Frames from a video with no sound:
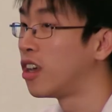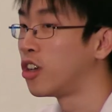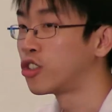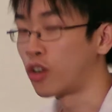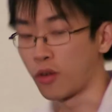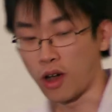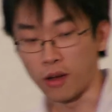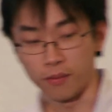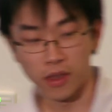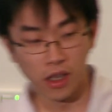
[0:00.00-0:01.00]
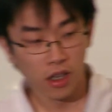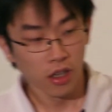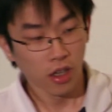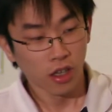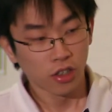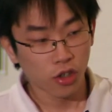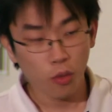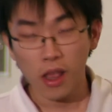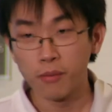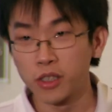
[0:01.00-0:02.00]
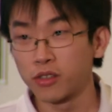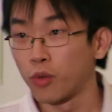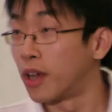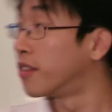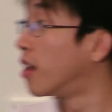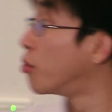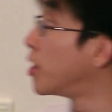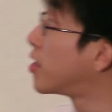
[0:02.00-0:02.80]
So what happens when we